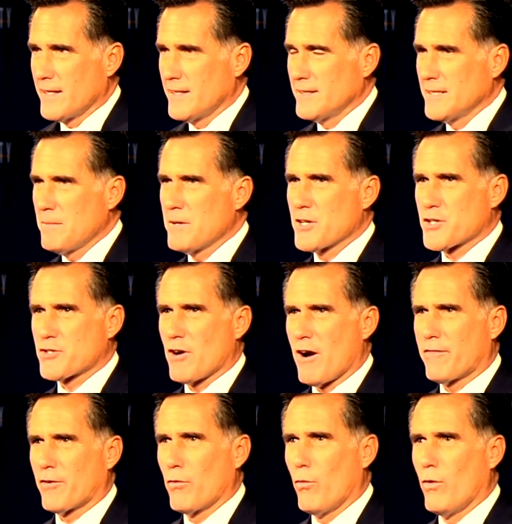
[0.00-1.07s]
Let me just
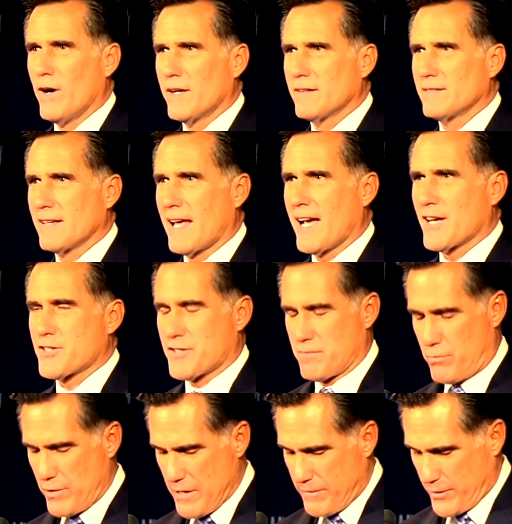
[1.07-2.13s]
offer one
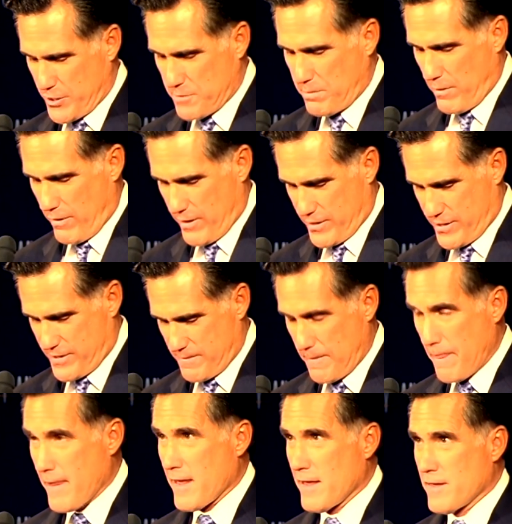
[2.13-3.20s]
last brief experience.
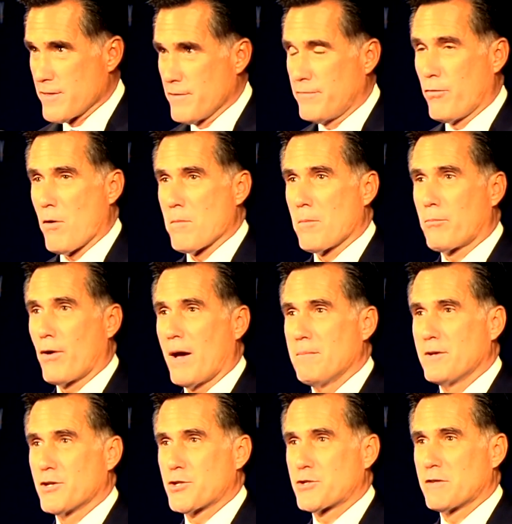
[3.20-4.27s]
The former Prime
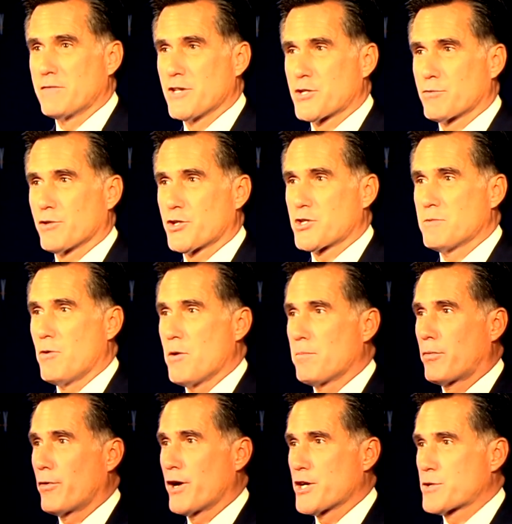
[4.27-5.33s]
Minister of Israel, Shimon
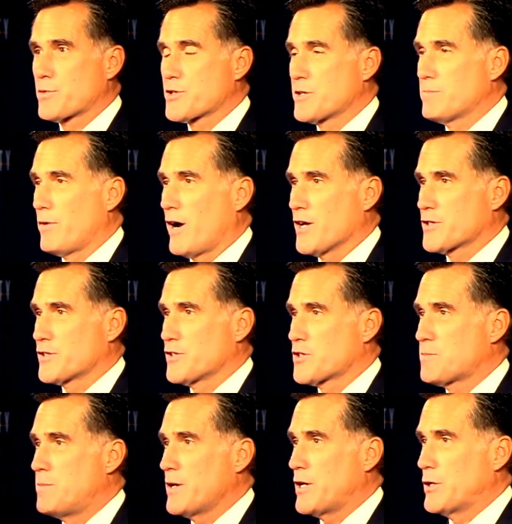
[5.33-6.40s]
Peres, was in Boston
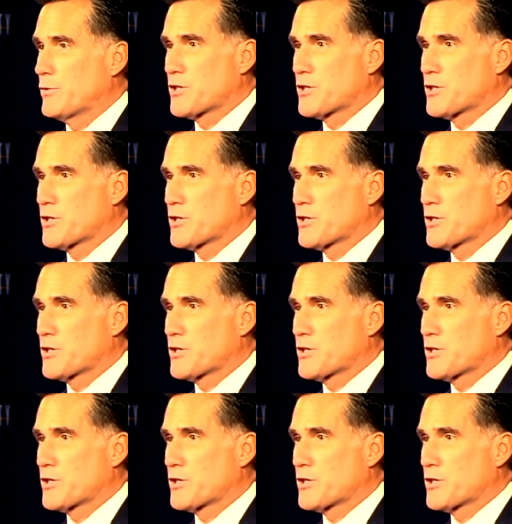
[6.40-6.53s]
speaking to